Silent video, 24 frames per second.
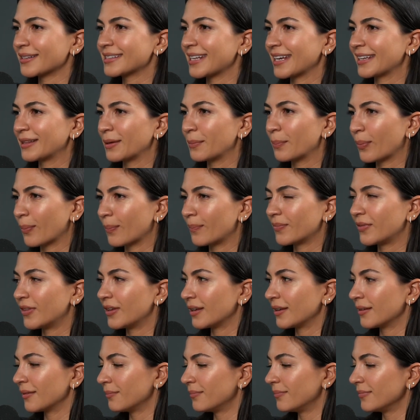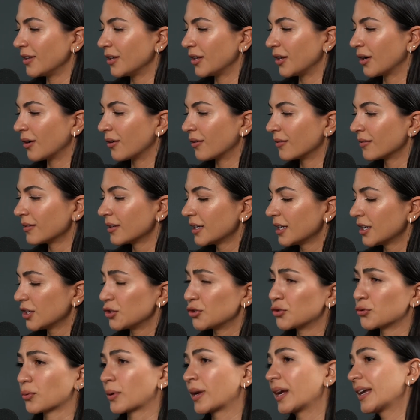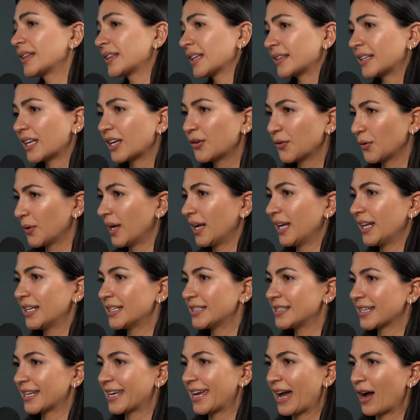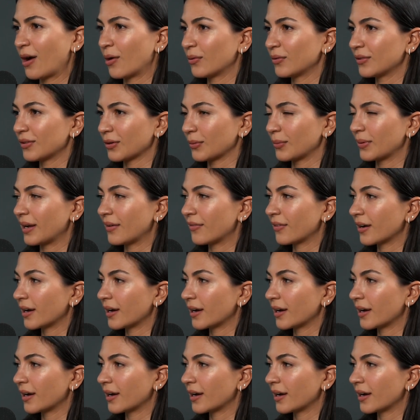like the drink that they created's account or whatever.